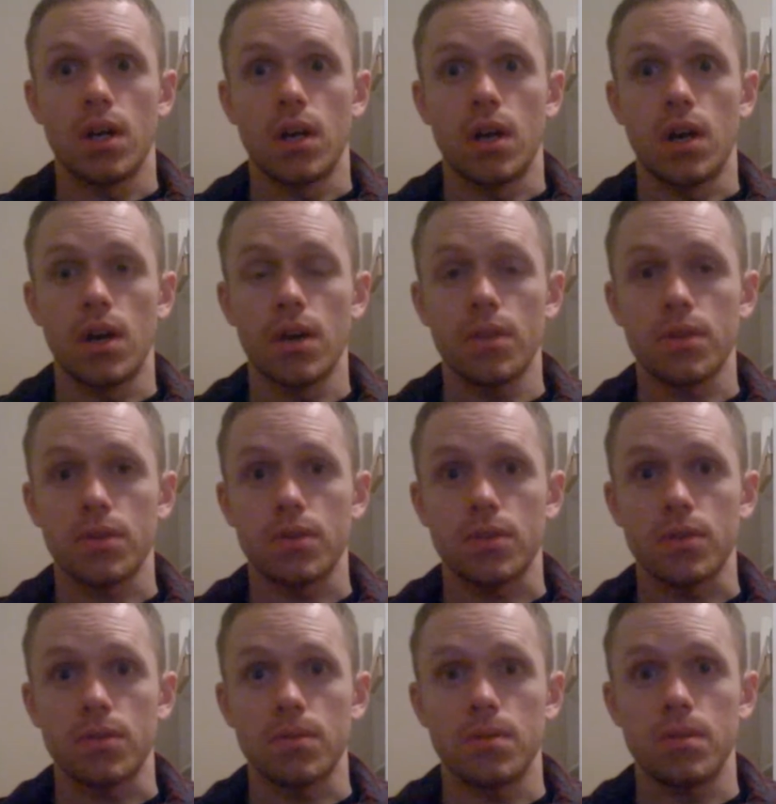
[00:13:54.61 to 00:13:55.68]

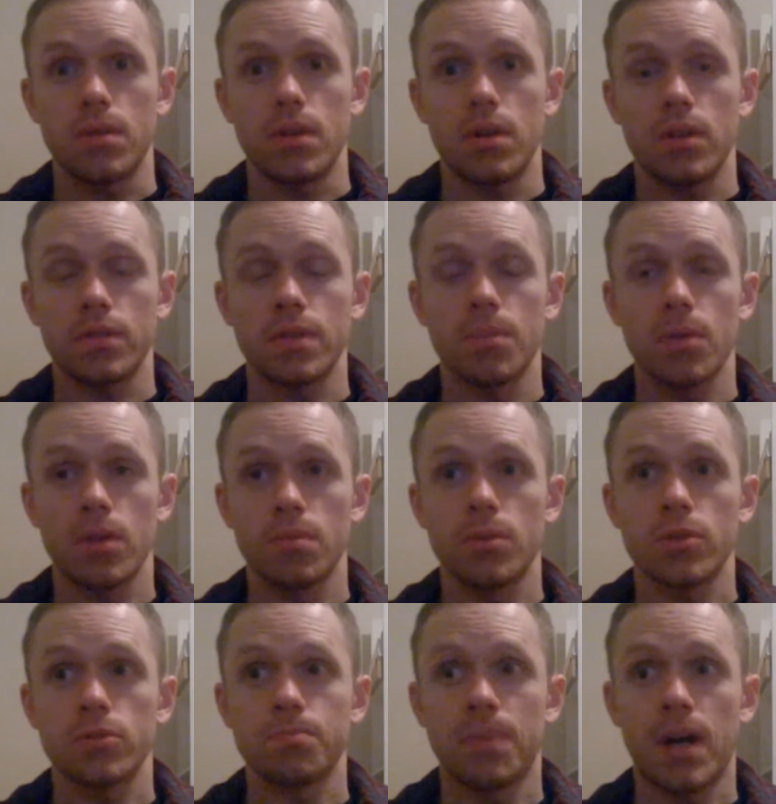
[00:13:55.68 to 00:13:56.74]
some of the
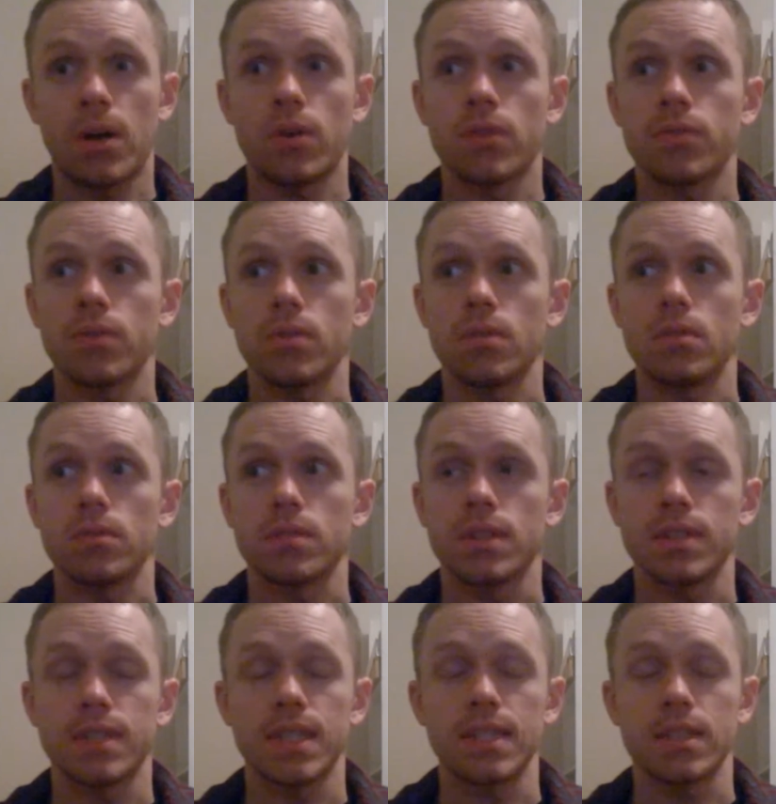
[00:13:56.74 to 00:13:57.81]
most powerful
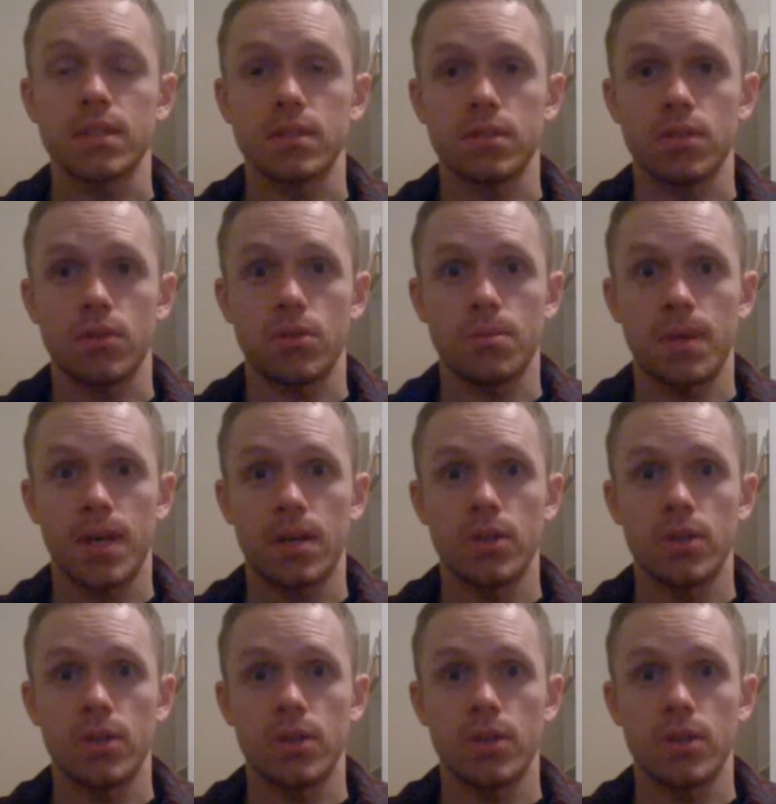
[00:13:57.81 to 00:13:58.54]
diseases known to man.